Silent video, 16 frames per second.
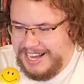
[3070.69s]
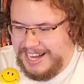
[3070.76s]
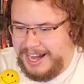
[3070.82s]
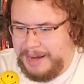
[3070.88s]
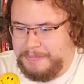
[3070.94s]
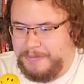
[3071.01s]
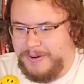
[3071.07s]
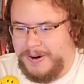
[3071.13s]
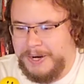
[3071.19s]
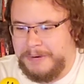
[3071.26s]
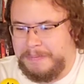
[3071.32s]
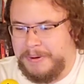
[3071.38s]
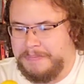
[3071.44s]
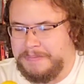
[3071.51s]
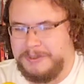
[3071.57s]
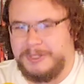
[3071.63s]
I'm worried
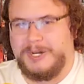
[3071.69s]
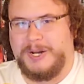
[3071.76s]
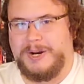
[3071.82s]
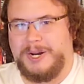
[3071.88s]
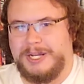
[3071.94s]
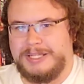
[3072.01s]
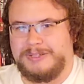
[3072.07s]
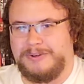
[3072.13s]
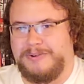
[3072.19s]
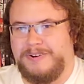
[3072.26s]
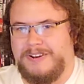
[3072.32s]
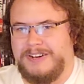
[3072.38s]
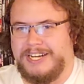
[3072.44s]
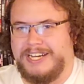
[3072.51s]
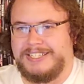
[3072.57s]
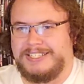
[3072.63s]
people are going to get the
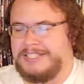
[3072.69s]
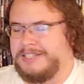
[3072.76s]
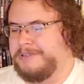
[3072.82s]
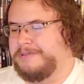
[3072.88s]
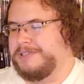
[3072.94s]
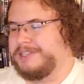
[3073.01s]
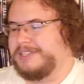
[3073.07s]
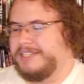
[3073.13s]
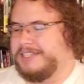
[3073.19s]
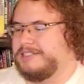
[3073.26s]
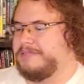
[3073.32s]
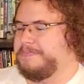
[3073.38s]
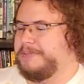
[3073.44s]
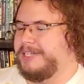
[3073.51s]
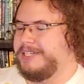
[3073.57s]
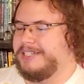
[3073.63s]
wrong idea with this
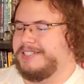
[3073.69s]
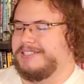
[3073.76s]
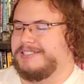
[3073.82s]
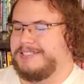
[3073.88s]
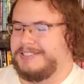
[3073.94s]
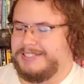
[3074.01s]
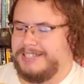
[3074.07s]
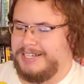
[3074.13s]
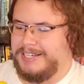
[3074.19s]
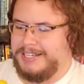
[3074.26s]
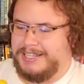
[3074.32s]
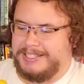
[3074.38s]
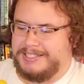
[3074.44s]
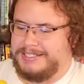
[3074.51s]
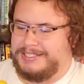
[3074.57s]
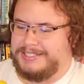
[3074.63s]
because
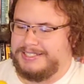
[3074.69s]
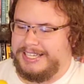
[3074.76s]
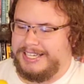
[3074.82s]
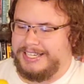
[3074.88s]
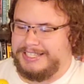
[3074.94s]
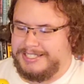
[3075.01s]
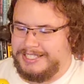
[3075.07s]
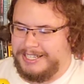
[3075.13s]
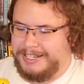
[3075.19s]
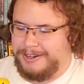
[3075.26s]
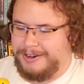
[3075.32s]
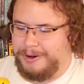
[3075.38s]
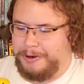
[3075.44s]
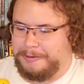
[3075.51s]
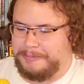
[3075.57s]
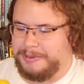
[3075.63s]
C tier
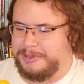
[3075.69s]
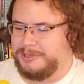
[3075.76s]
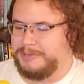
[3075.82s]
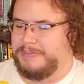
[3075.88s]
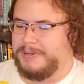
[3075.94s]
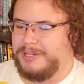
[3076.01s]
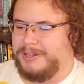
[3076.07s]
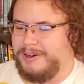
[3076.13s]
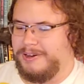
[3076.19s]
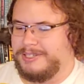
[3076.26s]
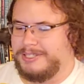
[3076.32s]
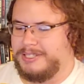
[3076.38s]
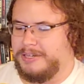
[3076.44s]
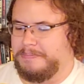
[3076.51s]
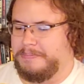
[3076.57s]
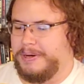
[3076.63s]
almost
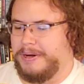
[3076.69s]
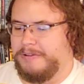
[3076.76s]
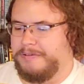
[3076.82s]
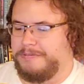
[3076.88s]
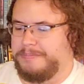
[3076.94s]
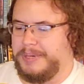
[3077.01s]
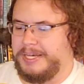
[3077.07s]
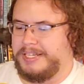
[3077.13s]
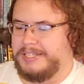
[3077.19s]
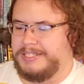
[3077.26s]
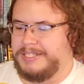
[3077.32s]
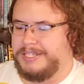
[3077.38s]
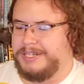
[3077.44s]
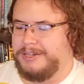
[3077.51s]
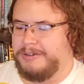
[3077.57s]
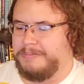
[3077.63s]
belongs above B
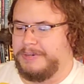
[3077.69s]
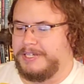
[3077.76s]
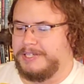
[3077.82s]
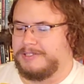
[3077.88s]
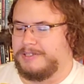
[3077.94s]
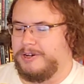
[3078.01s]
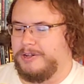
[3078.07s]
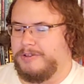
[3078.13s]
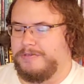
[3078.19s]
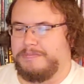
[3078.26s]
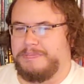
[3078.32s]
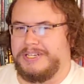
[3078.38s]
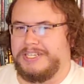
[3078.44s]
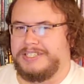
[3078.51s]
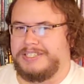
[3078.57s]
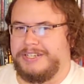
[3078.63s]
tier because all of
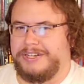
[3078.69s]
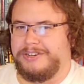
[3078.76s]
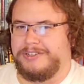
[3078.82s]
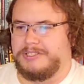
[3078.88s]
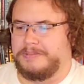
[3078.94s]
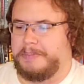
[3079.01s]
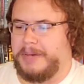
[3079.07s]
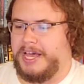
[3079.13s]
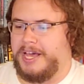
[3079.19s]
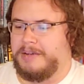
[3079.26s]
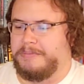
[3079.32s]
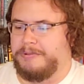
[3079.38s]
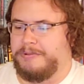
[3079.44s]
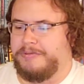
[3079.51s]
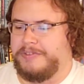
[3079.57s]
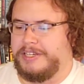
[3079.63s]
B tier is bad
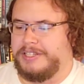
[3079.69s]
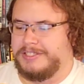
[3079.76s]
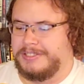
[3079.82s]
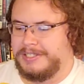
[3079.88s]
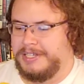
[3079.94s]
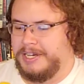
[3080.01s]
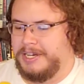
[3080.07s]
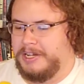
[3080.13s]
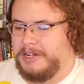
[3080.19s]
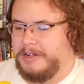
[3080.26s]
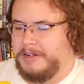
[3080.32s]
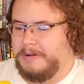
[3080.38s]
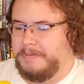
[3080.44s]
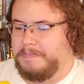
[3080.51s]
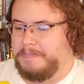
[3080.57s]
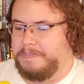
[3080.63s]
movies.
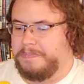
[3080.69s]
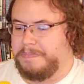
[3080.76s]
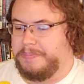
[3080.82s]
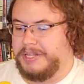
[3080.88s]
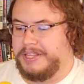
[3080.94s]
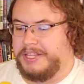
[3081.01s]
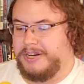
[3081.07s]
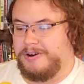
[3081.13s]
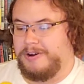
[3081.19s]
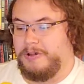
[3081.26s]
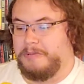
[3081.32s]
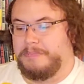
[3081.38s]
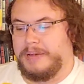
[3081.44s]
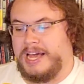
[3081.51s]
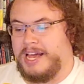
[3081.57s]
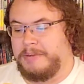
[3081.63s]
But they're all
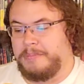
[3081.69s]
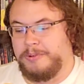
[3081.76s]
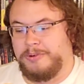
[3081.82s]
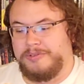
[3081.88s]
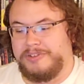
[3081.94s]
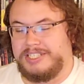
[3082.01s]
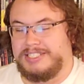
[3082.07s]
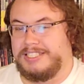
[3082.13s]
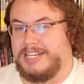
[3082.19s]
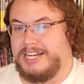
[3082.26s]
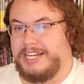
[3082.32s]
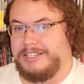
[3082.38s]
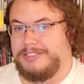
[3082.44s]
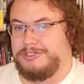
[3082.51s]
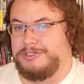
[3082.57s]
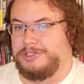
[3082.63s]
bad movies I
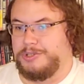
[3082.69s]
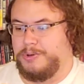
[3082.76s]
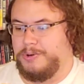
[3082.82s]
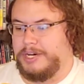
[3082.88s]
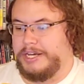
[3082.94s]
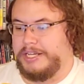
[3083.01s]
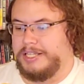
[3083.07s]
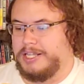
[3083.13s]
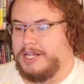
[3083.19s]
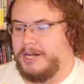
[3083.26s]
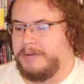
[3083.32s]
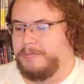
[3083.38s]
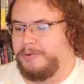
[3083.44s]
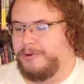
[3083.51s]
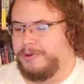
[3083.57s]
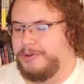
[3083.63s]
enjoy a
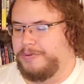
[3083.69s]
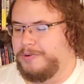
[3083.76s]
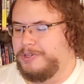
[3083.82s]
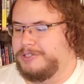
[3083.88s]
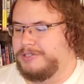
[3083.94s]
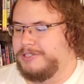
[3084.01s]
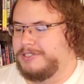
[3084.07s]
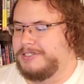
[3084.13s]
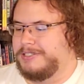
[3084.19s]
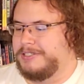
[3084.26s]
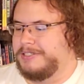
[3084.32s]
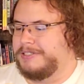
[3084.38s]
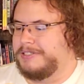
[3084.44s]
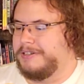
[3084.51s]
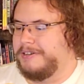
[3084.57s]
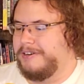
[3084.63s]
lot more than what's on C
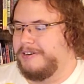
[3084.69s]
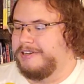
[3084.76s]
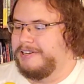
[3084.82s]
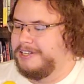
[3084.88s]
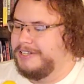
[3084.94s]
tier.